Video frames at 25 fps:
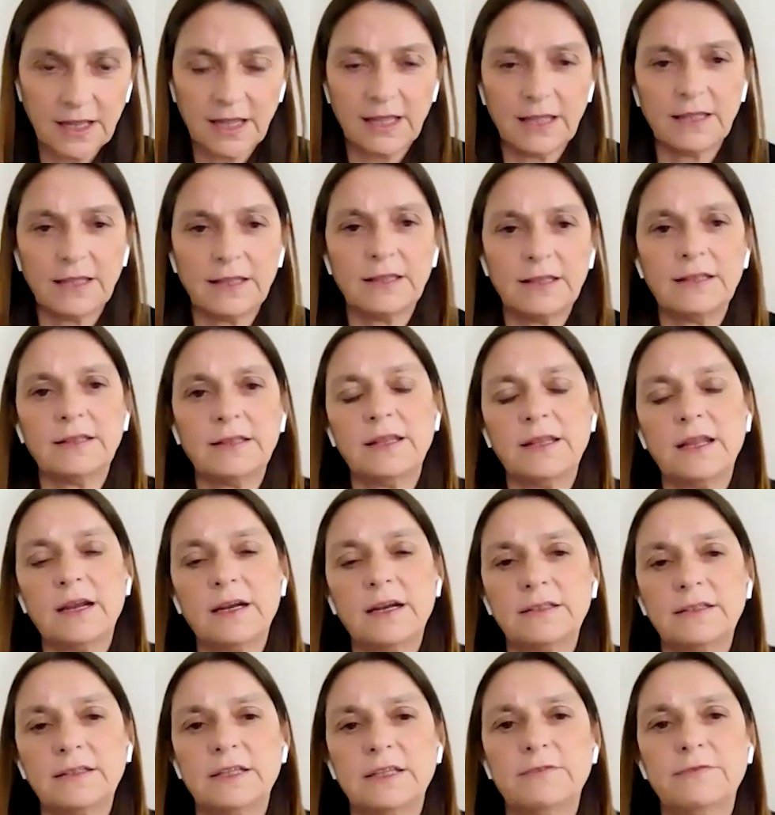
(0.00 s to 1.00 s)
and right,
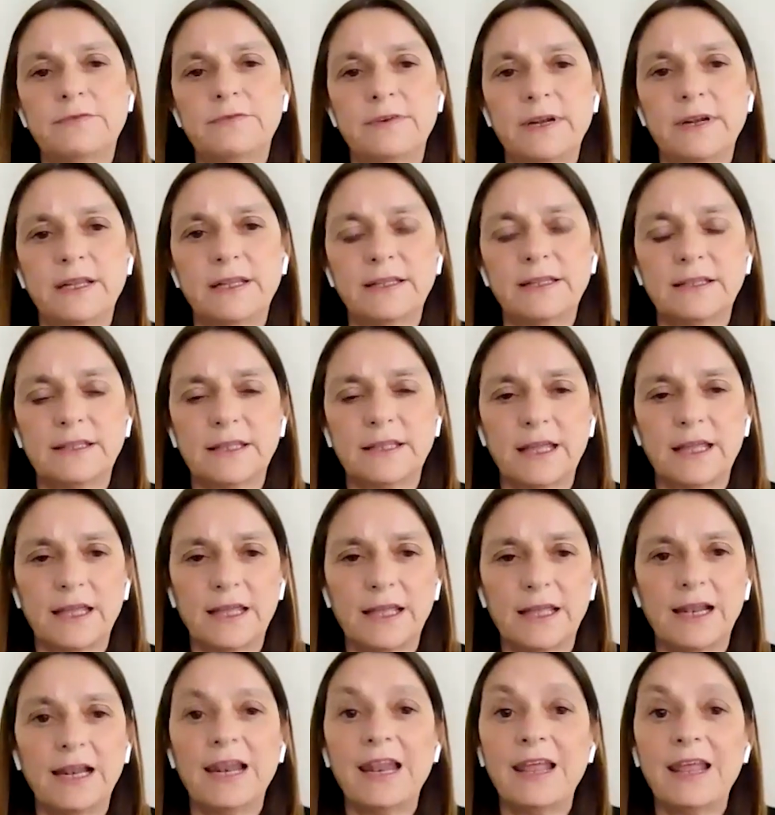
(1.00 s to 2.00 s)
there are different
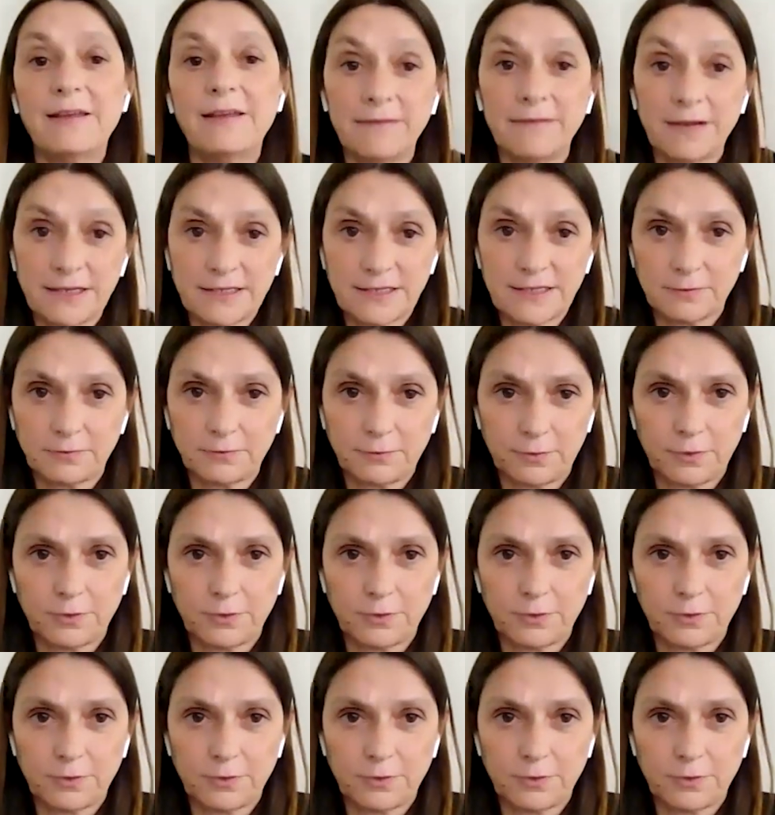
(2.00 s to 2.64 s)
levels